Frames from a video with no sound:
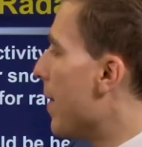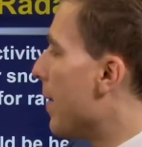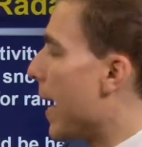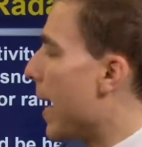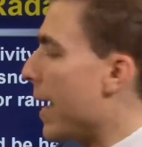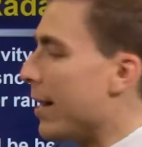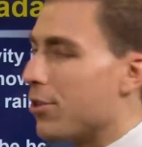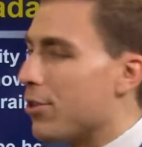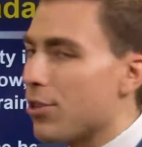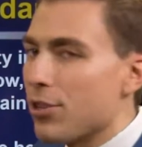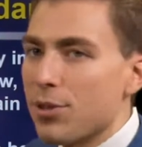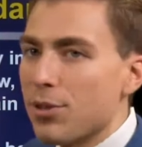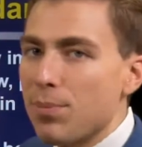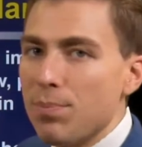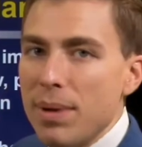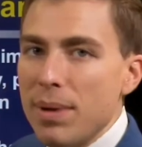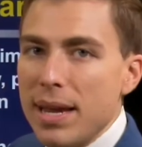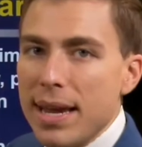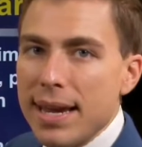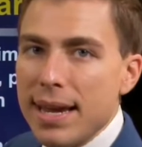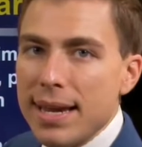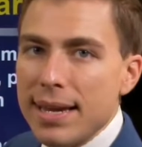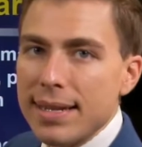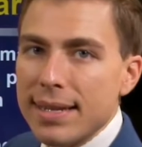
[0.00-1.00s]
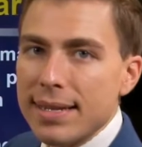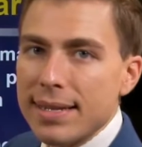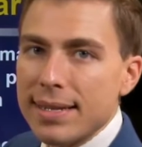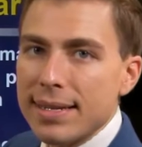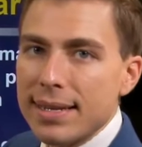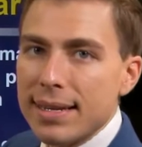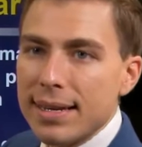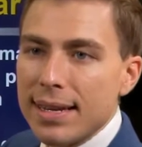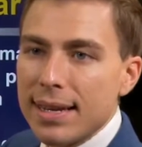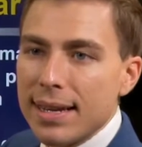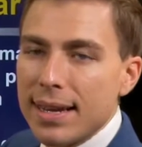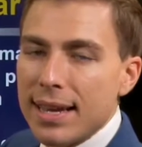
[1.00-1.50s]
That just
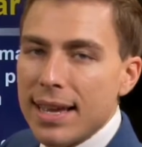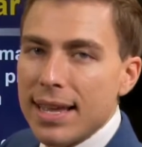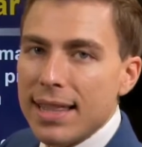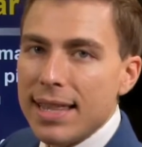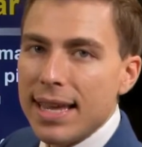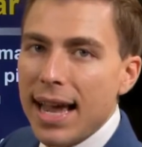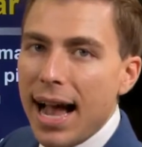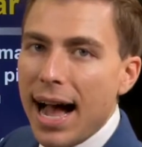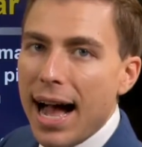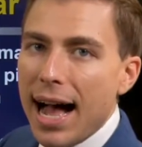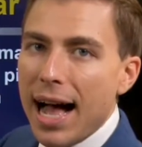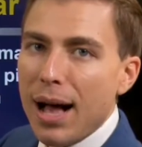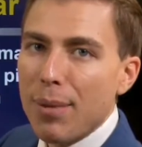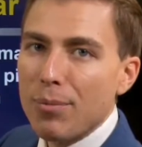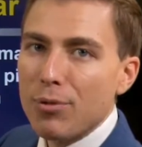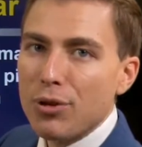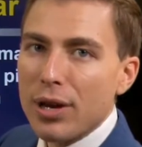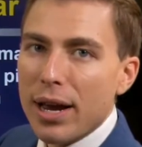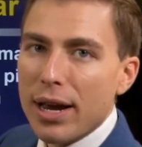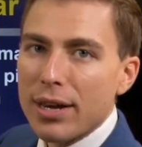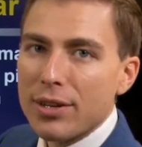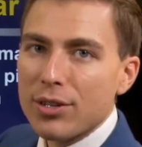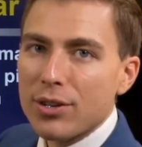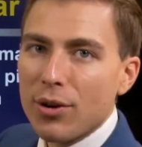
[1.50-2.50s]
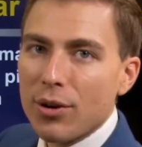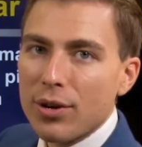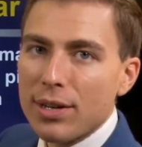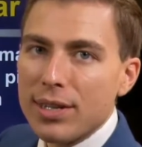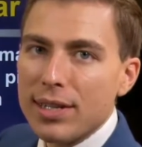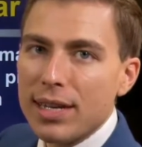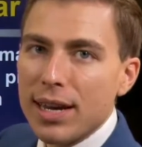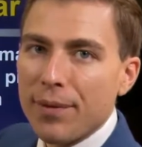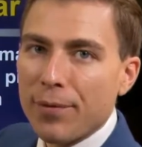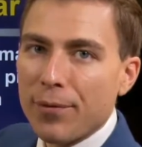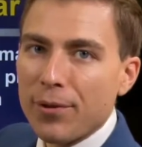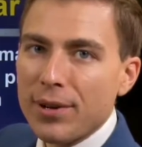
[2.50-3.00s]
means the objects are
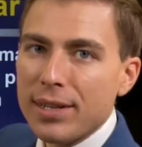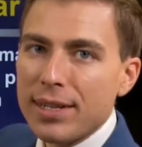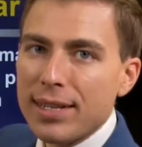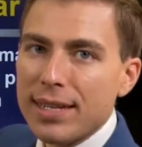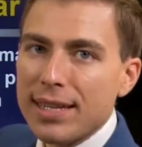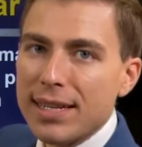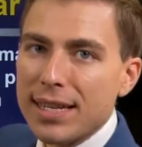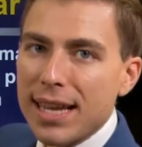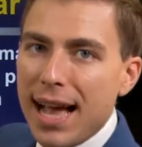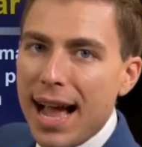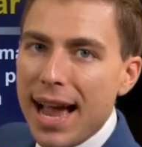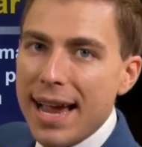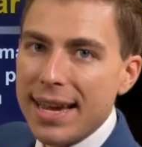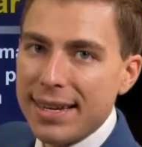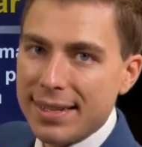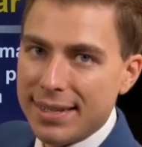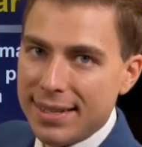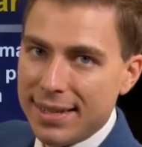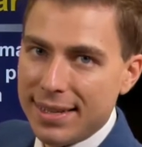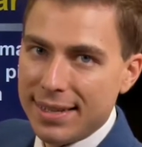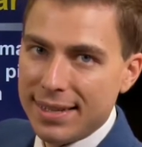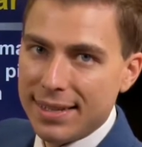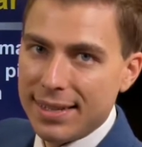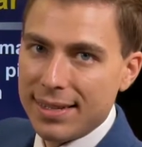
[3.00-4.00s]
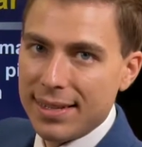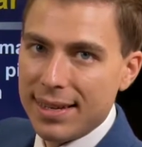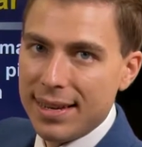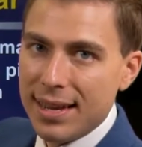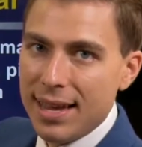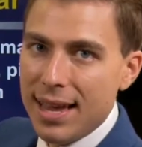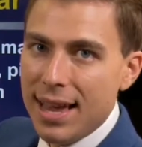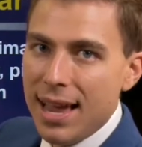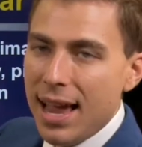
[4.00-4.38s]
different sizes.